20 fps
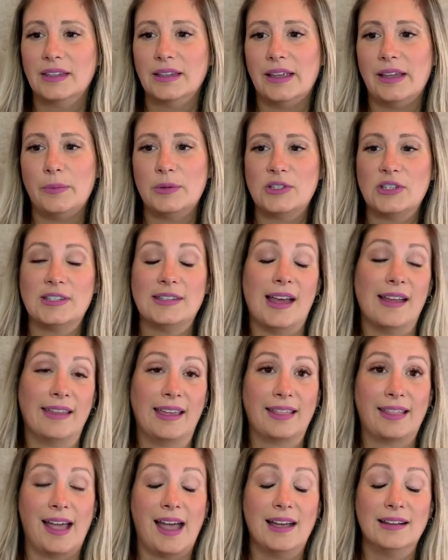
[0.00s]
It was just not
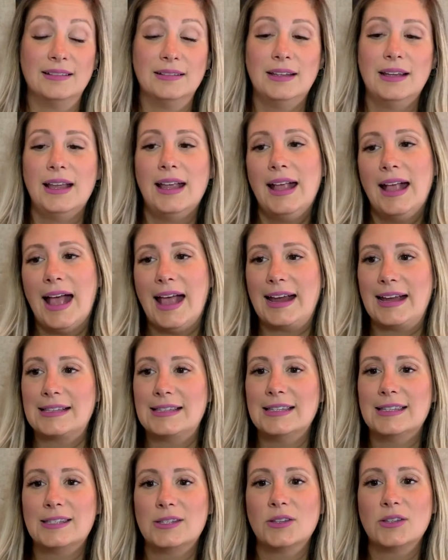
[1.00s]
like that. I guess
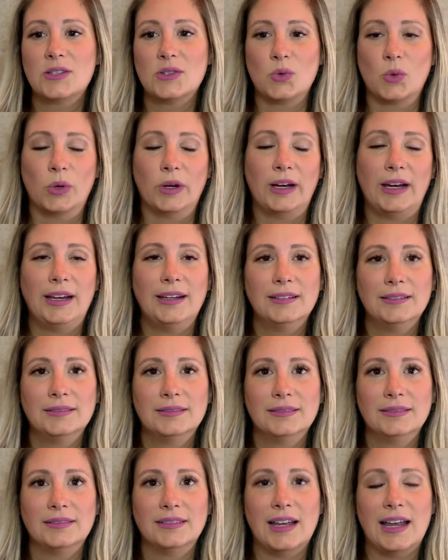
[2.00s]
it's still a story
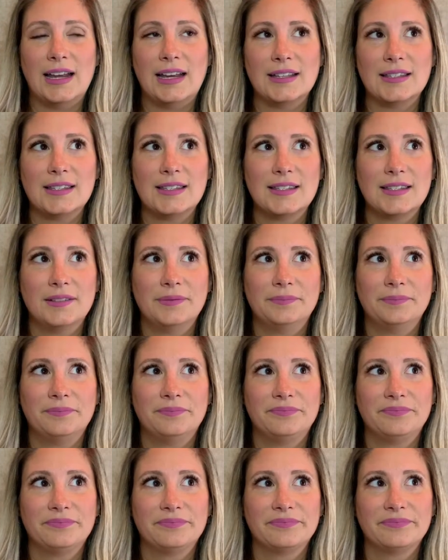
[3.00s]
and it's
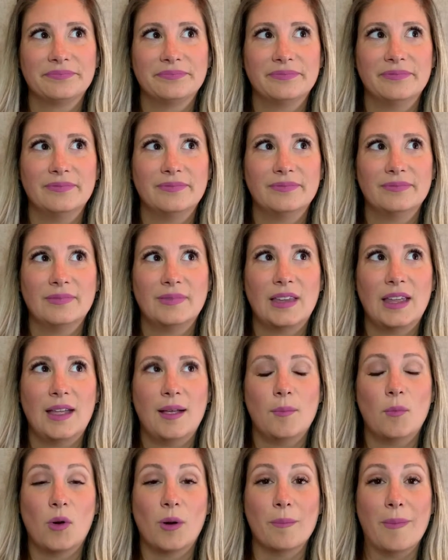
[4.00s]

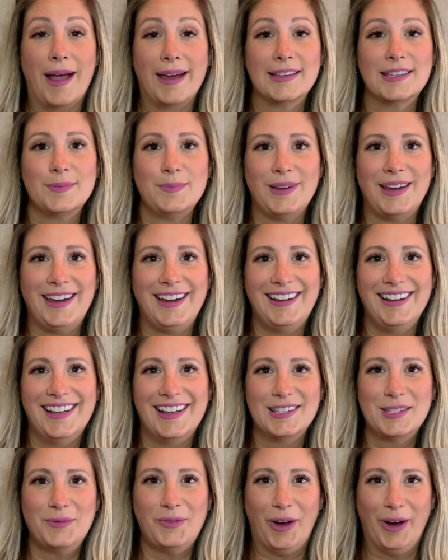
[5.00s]
more my speed
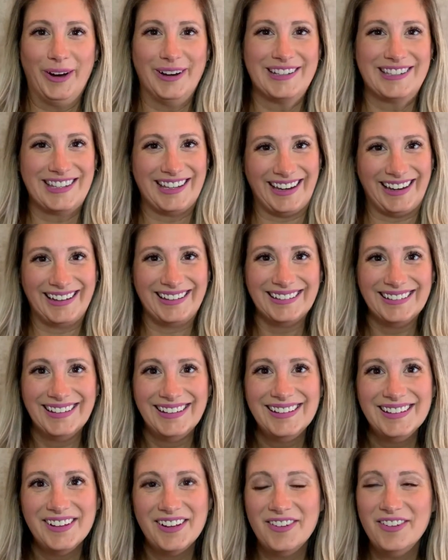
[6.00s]
as far as like
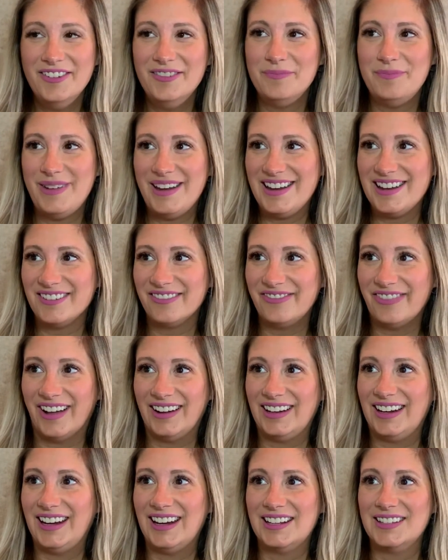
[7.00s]
being
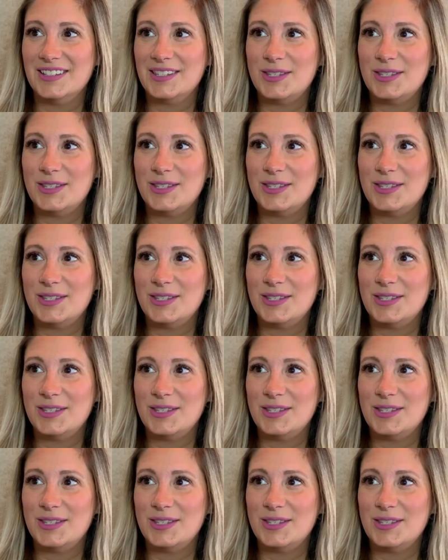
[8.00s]
funny and